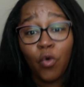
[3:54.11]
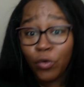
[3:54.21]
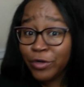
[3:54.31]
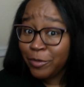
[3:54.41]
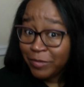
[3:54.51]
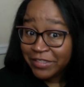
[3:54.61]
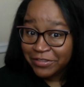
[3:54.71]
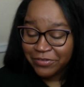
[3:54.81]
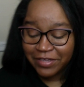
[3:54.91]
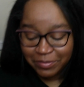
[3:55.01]
or your
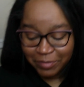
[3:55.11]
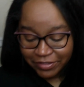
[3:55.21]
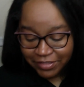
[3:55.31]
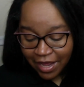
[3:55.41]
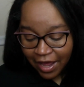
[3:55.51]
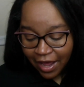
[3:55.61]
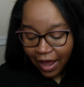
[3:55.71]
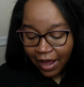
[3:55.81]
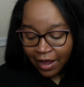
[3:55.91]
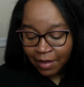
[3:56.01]
potential customers.
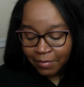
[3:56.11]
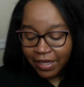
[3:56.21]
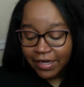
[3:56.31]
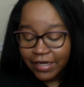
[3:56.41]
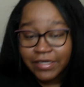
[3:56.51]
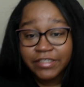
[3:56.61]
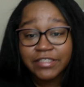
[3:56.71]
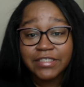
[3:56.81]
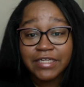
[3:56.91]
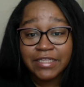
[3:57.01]
In
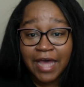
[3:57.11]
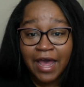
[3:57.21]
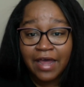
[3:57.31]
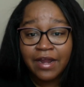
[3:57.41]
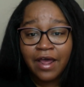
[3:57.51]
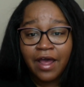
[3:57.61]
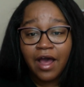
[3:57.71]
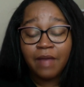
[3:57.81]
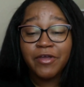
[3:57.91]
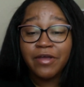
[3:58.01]
addition to that,
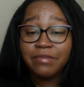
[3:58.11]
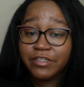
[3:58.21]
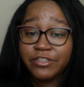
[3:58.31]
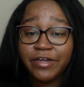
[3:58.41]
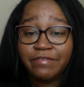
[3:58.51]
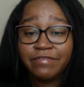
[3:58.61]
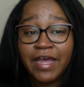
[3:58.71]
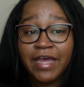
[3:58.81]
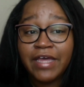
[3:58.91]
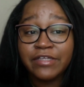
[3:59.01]
your administrative
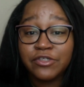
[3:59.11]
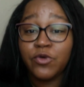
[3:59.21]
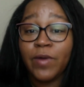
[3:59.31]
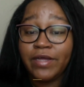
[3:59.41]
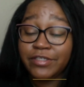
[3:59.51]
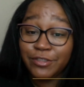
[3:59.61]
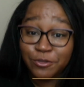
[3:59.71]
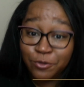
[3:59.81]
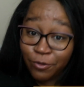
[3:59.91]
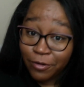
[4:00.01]
day is great to do